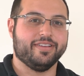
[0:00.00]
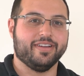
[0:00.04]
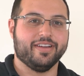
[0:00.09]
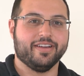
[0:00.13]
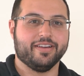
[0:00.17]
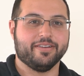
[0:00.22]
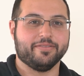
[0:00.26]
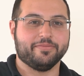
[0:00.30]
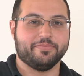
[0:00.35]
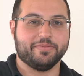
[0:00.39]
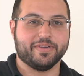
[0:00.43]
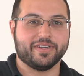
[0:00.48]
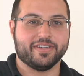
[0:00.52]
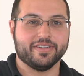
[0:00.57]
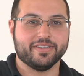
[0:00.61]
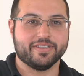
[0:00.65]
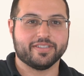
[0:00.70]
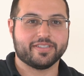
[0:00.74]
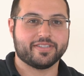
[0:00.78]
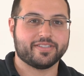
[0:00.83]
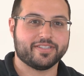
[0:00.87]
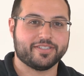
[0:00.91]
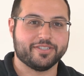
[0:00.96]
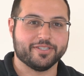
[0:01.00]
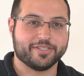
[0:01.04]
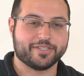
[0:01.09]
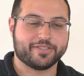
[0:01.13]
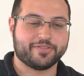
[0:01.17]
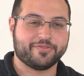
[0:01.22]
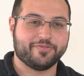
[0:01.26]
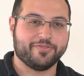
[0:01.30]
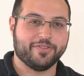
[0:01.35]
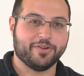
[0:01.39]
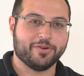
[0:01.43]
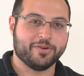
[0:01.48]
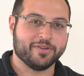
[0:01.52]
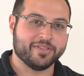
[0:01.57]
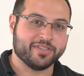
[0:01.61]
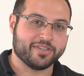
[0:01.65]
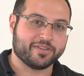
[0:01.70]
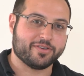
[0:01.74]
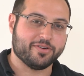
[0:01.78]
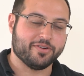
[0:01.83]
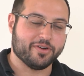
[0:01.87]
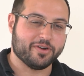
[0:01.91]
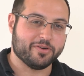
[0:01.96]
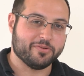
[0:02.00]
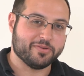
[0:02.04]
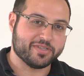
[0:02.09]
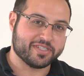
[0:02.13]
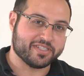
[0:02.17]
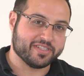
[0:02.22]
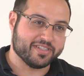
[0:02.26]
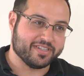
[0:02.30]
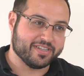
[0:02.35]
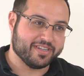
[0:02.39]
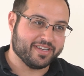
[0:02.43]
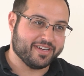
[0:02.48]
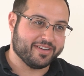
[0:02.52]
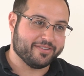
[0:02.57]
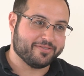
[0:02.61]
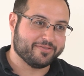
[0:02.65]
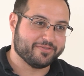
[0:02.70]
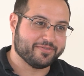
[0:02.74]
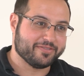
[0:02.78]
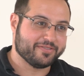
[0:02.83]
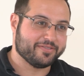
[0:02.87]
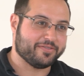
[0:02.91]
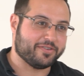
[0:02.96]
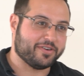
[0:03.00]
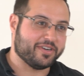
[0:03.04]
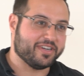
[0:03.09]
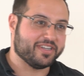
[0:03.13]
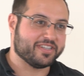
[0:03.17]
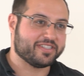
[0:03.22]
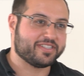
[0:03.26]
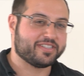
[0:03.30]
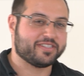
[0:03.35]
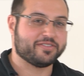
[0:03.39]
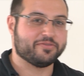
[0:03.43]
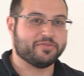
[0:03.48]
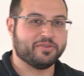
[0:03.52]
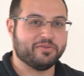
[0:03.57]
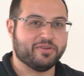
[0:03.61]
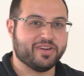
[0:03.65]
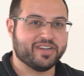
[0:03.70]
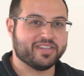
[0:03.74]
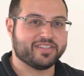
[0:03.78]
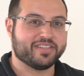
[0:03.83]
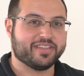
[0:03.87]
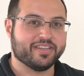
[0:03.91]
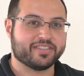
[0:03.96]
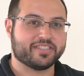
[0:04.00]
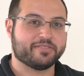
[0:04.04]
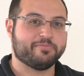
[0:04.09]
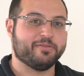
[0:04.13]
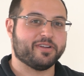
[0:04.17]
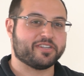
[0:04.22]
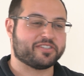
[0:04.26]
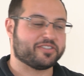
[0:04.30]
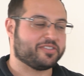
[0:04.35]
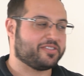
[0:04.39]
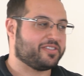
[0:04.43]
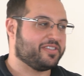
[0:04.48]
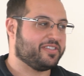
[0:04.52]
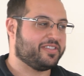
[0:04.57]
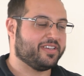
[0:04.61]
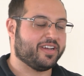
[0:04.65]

Yeah, because just floor and decor wasn't enough for us. We wanted to get specialty